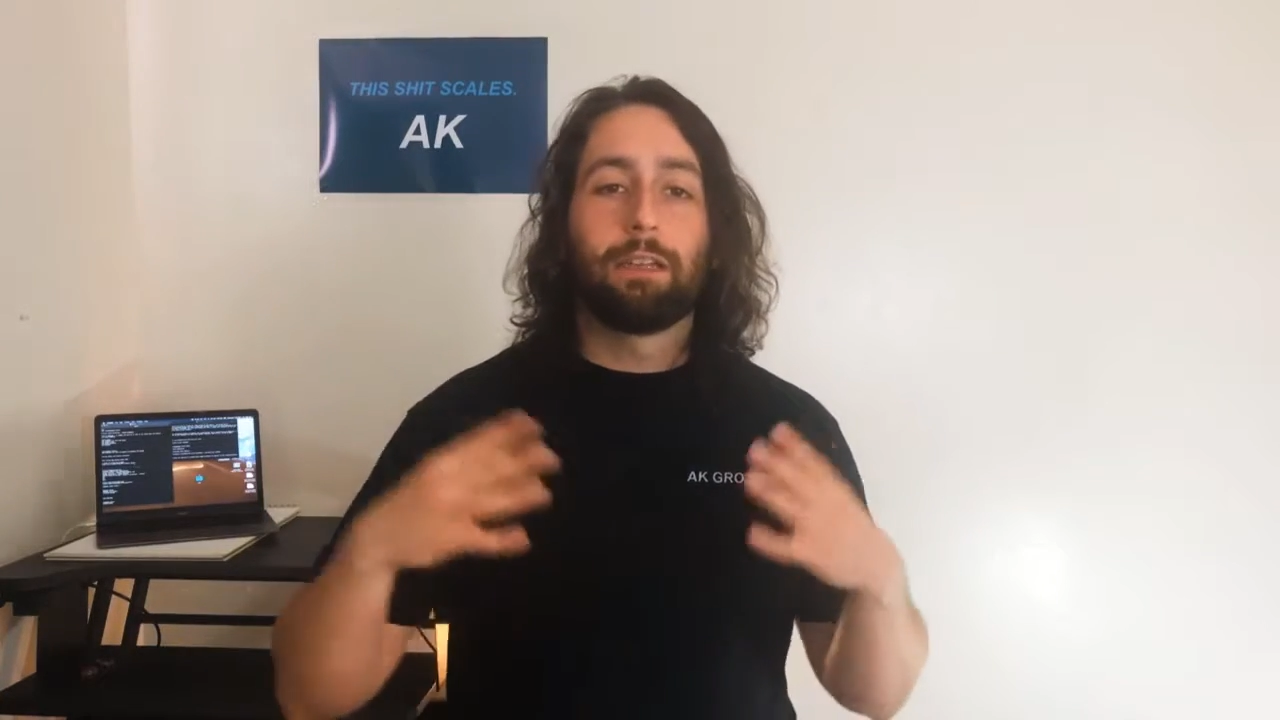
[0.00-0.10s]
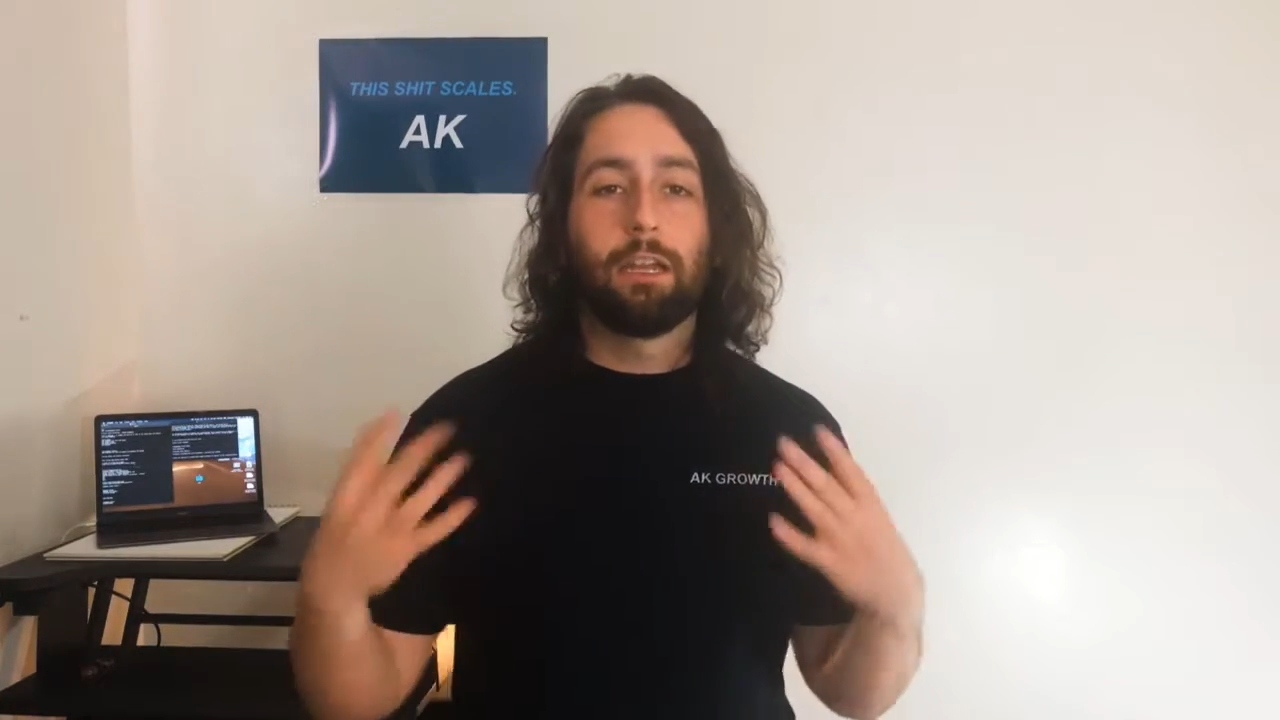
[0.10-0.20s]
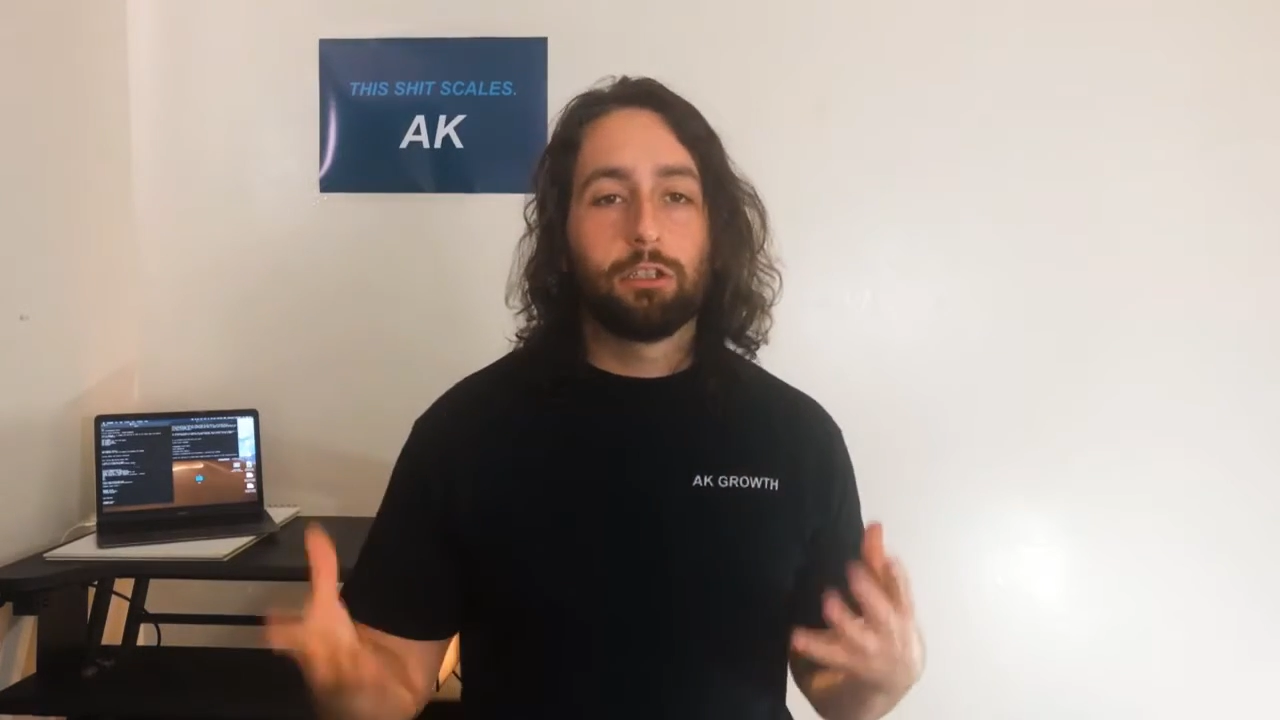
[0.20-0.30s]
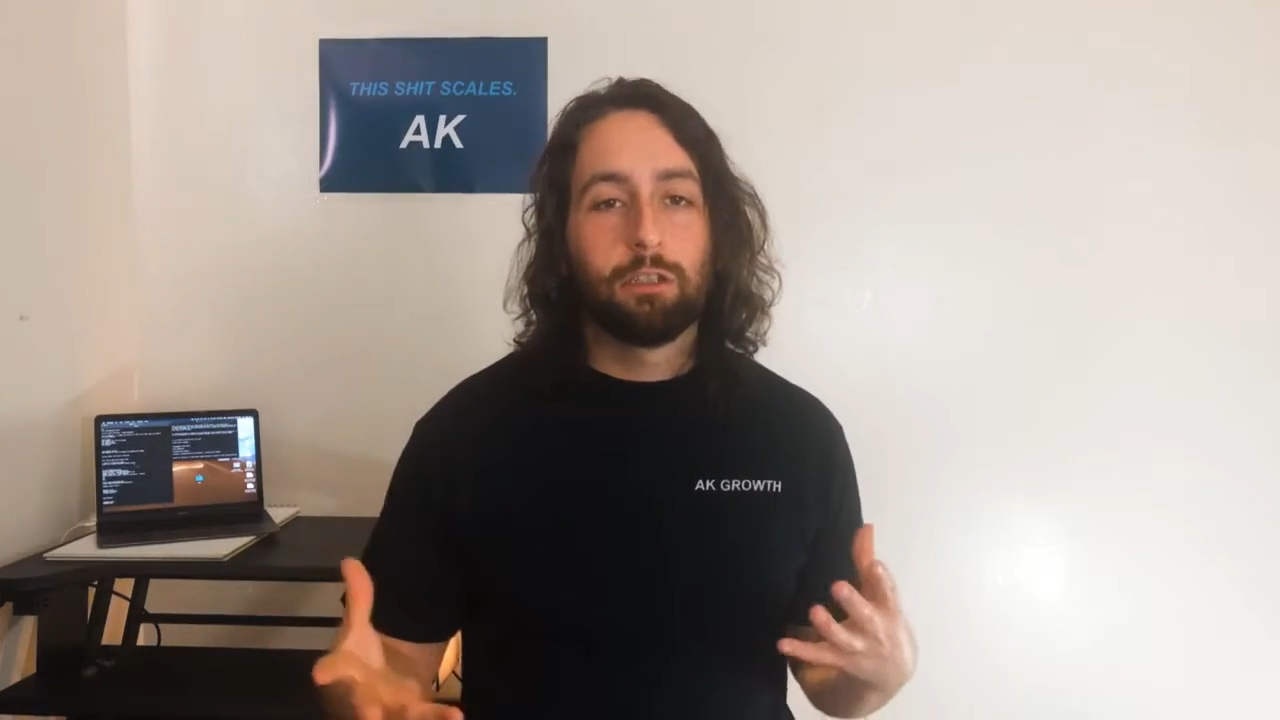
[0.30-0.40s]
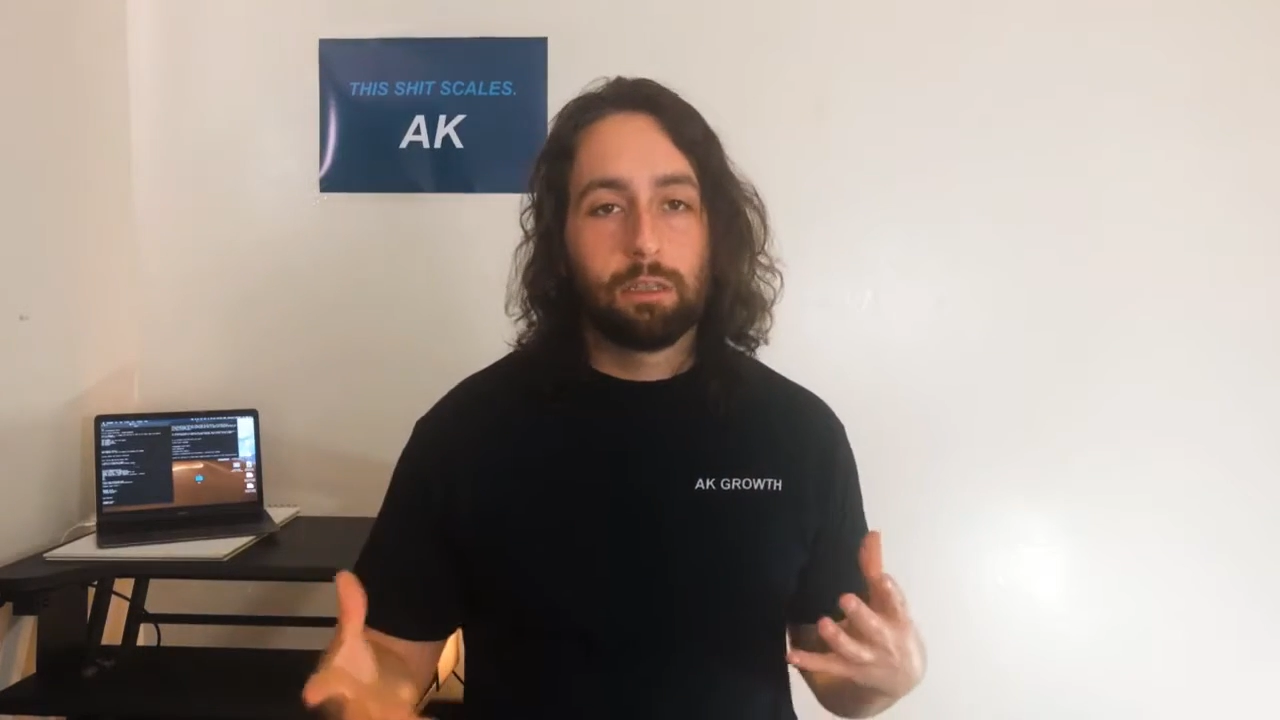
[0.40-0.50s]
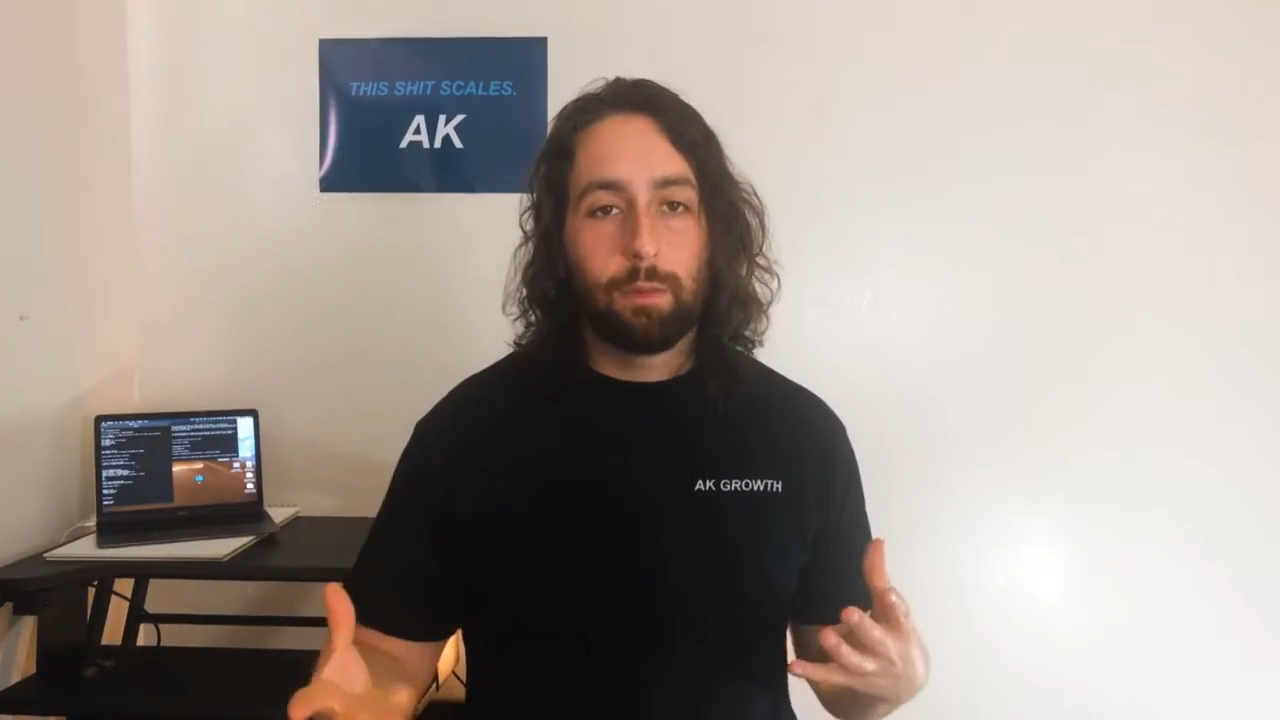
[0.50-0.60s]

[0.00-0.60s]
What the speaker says: attention